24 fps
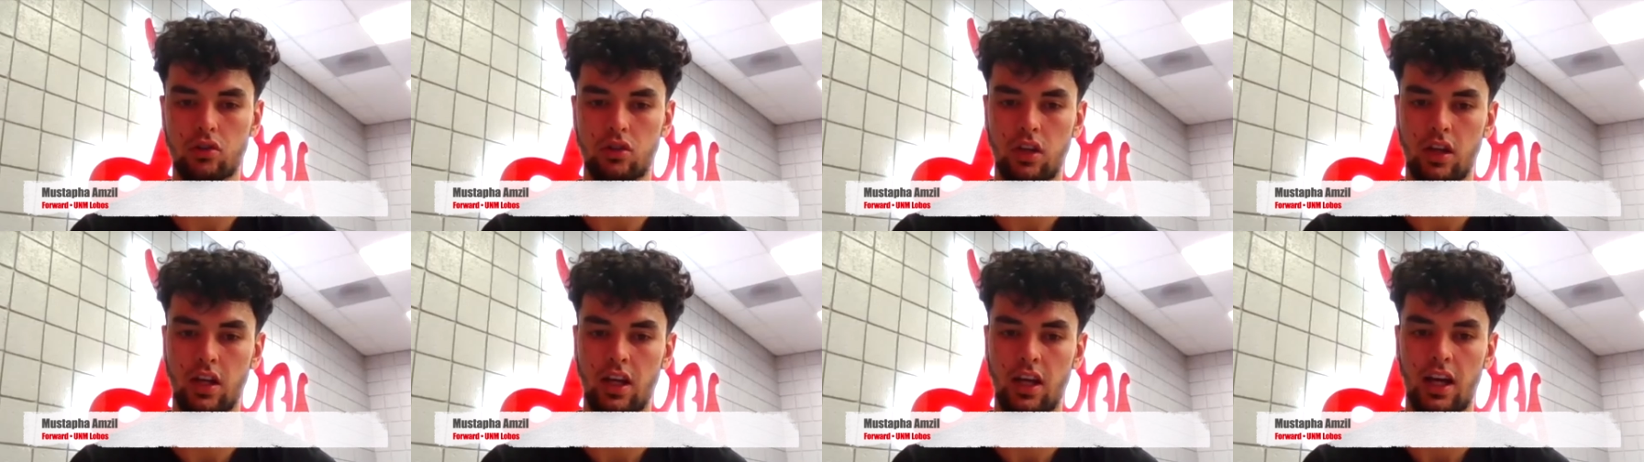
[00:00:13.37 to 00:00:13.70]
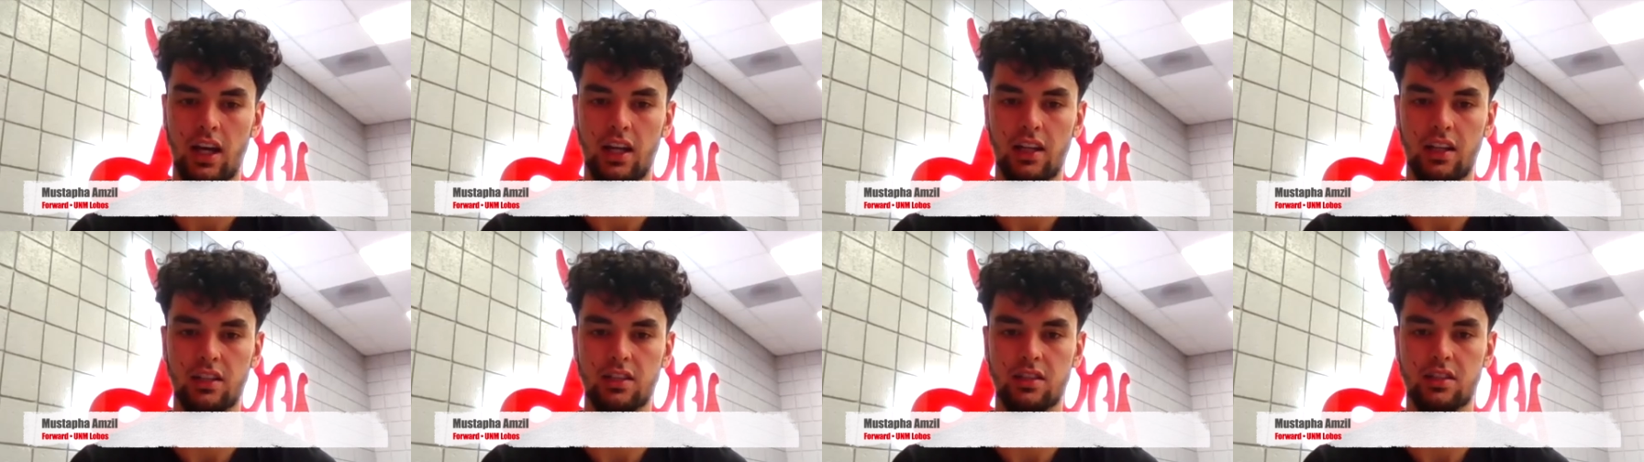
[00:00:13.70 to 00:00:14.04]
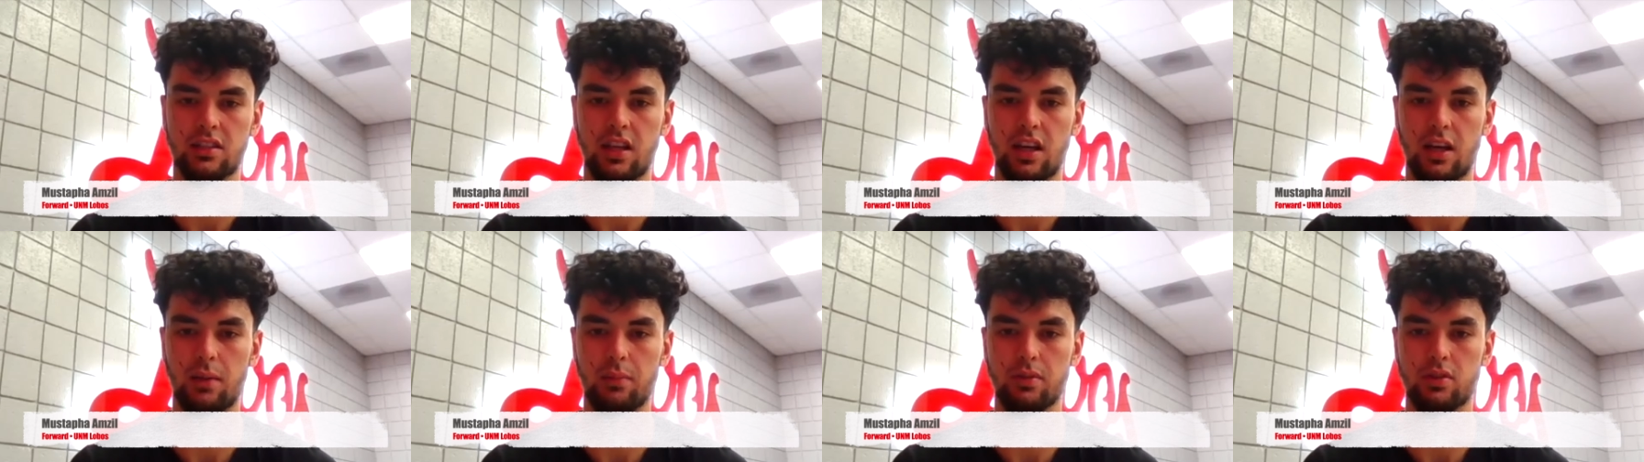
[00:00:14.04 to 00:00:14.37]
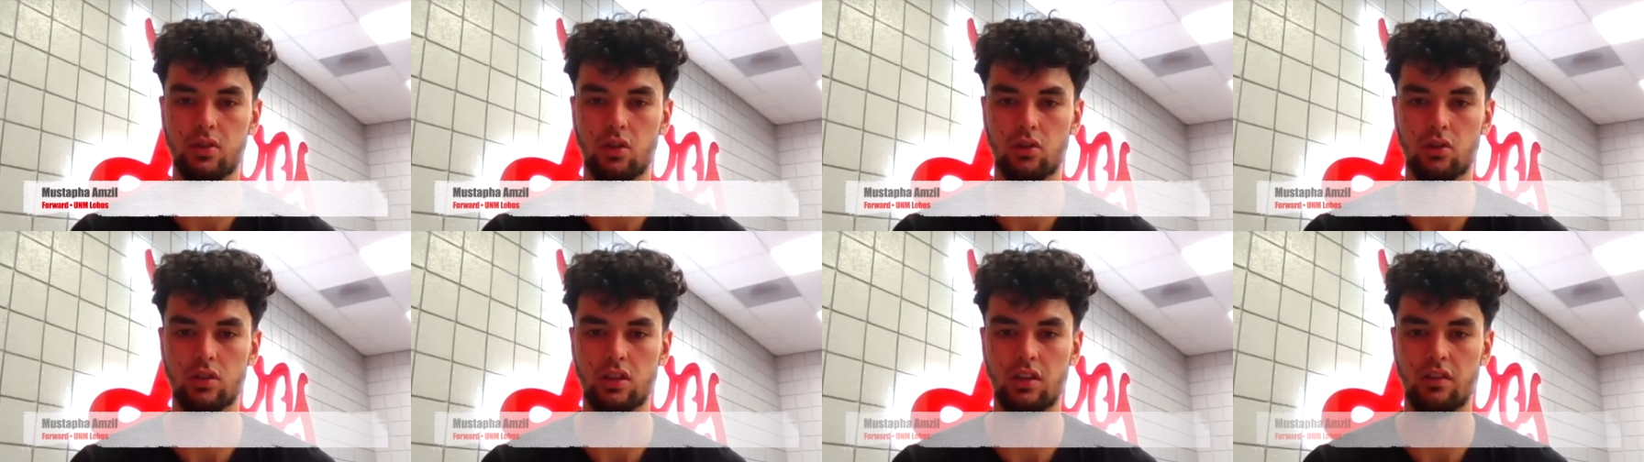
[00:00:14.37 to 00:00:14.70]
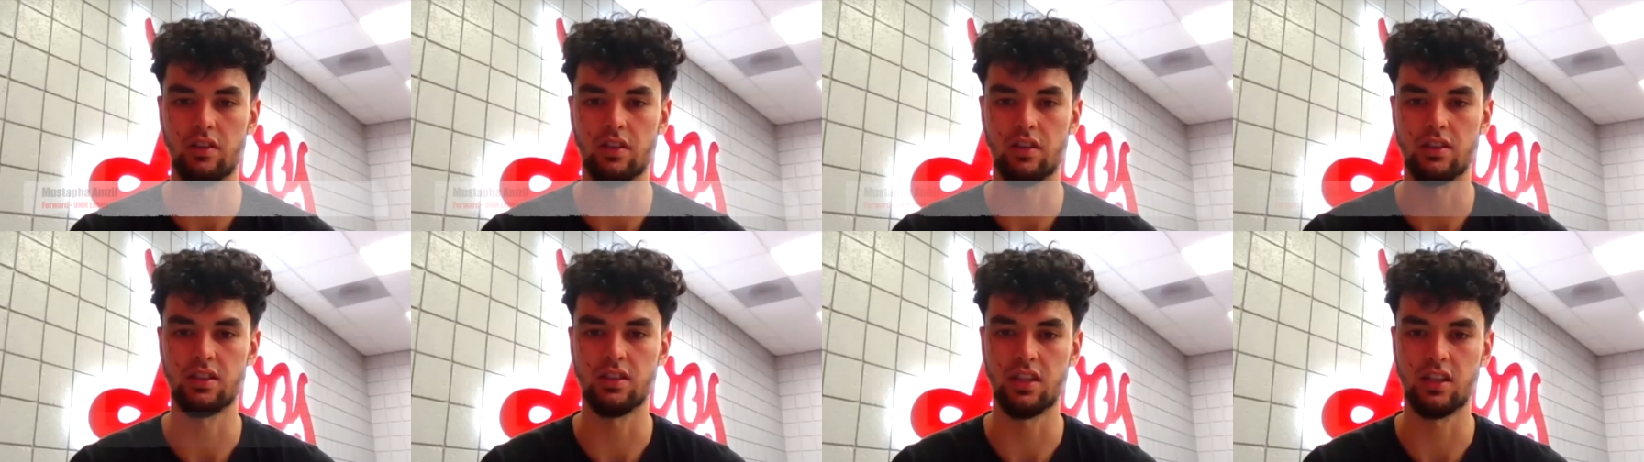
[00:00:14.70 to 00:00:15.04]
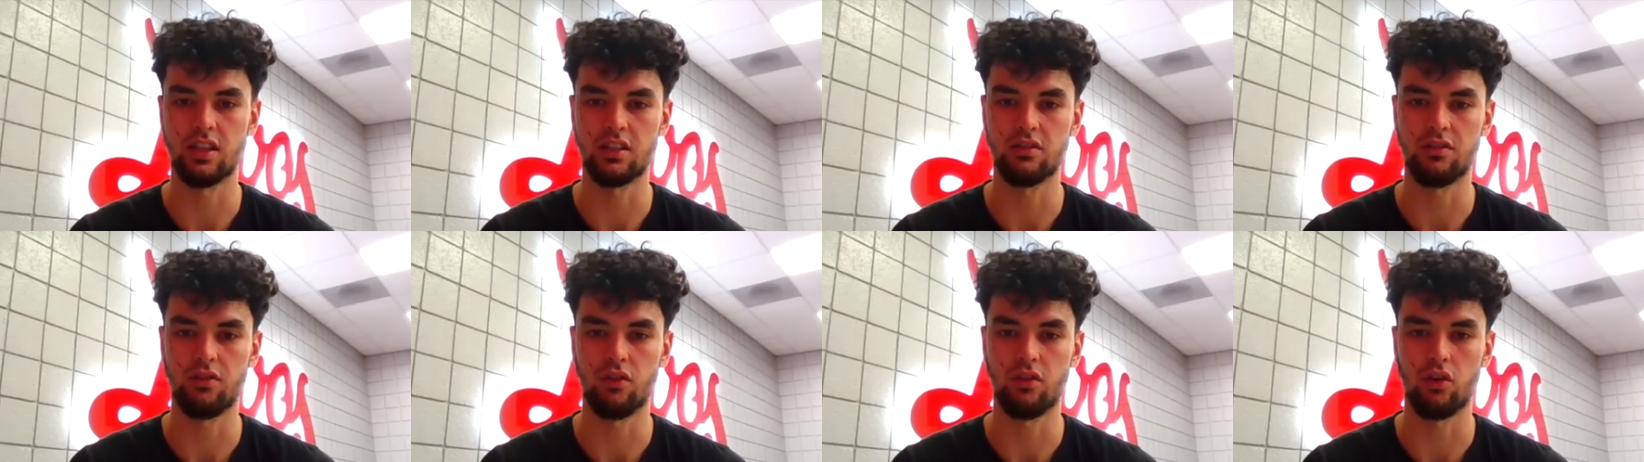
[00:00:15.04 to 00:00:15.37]
And this episode 76
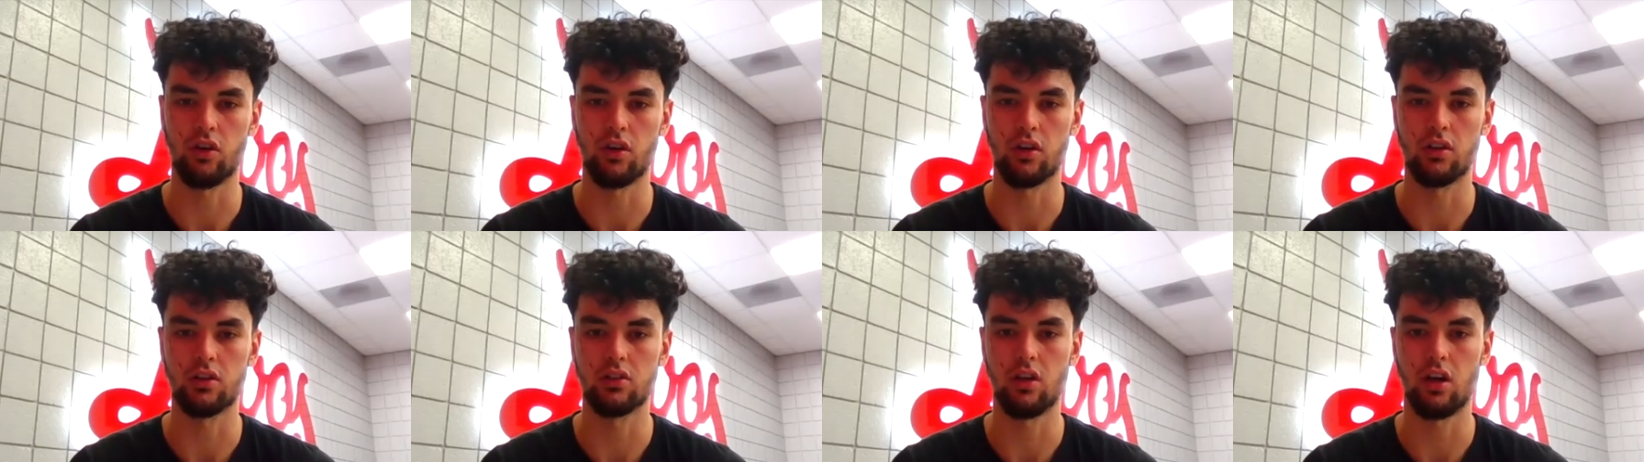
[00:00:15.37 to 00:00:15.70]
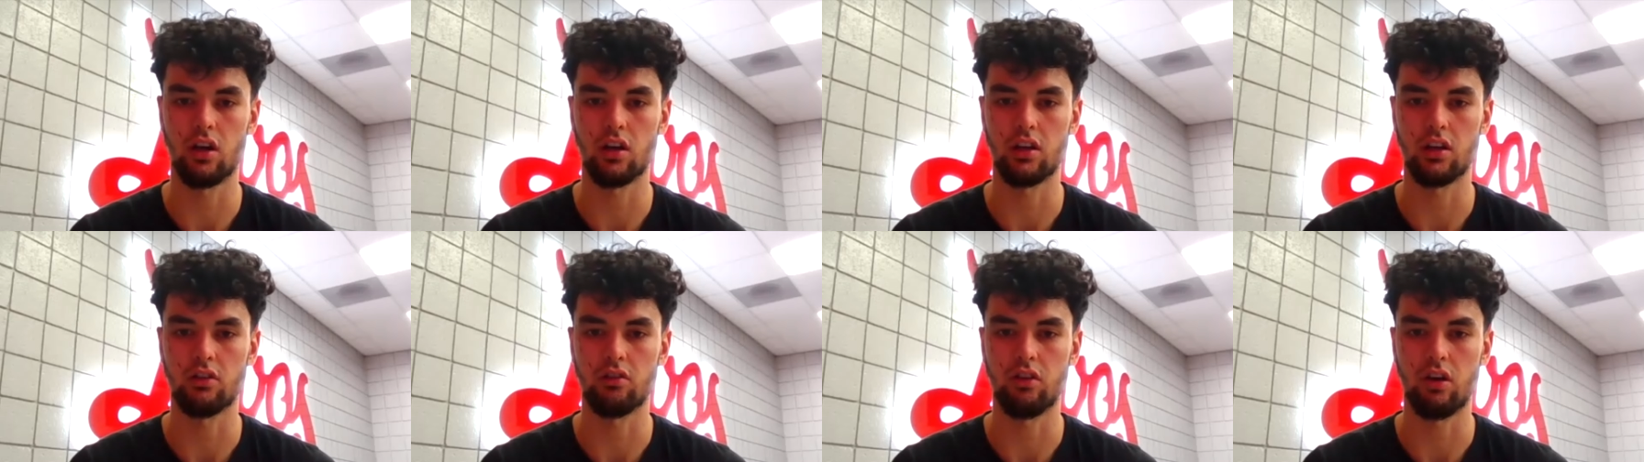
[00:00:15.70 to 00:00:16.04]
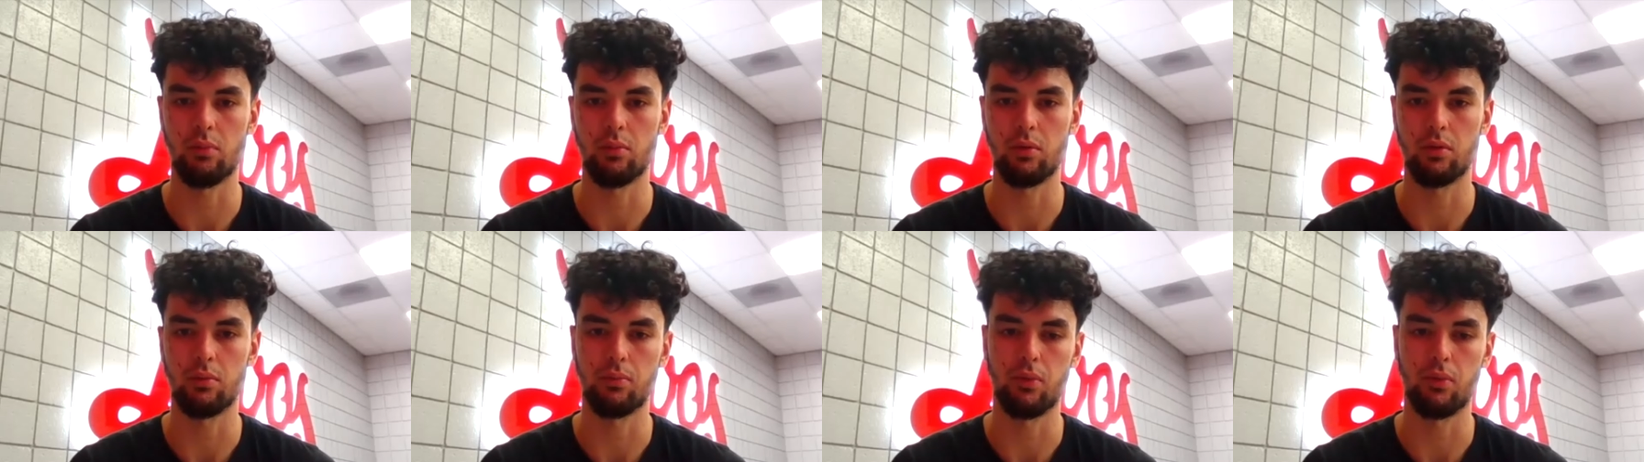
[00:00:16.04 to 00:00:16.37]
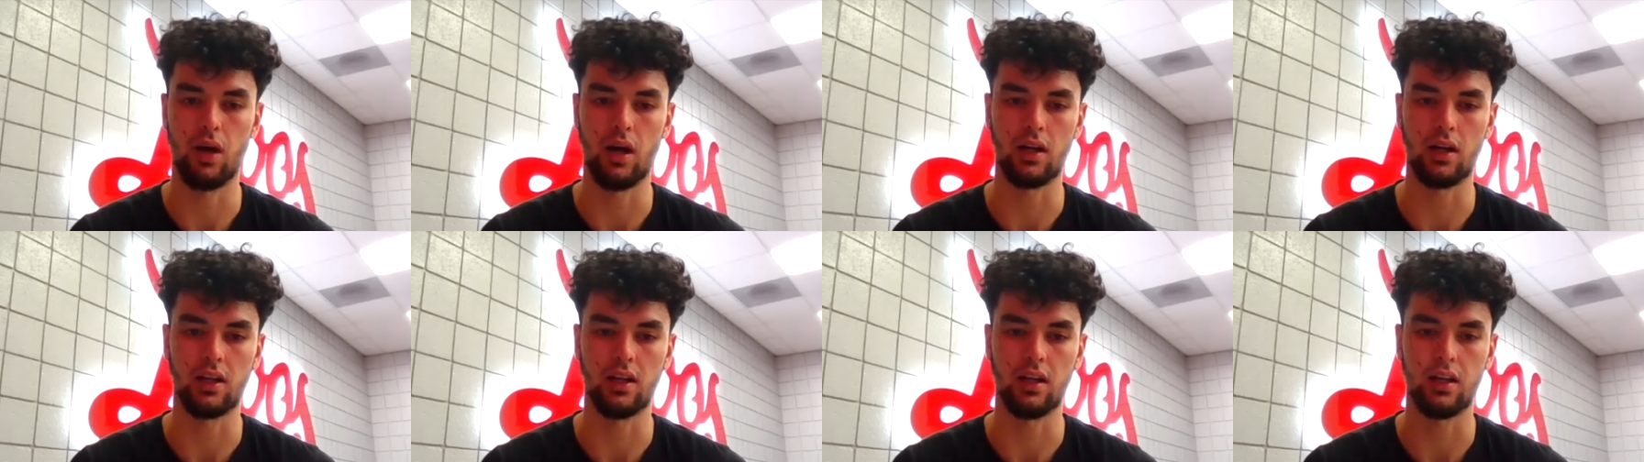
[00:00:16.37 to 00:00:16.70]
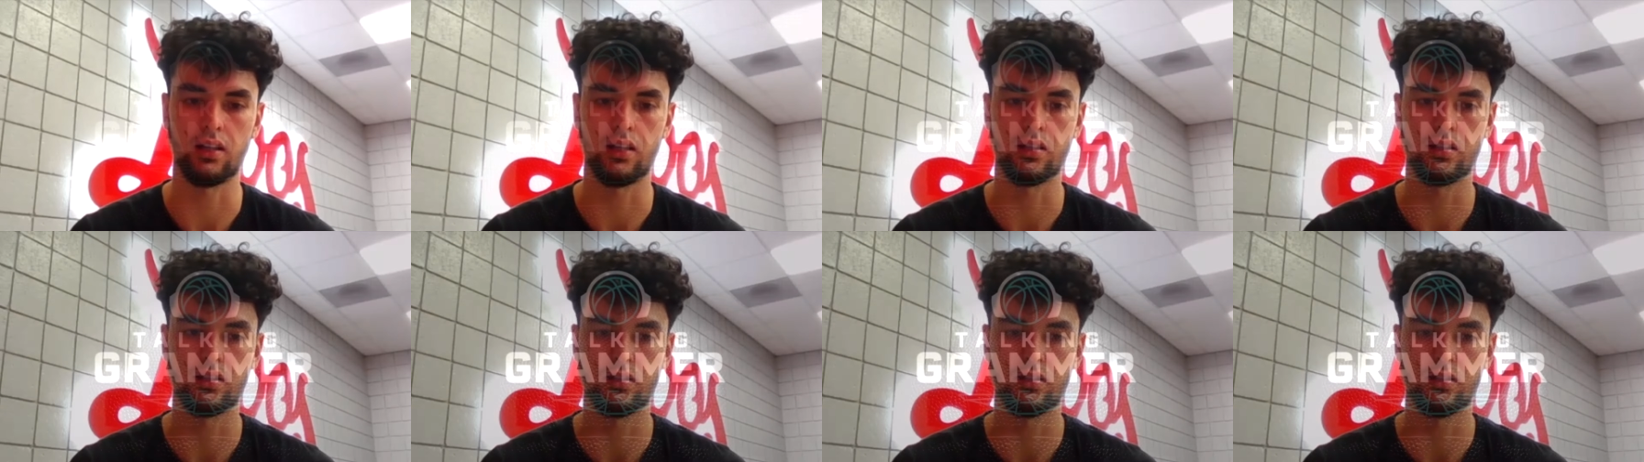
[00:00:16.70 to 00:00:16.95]
for Talking Grammer podcast.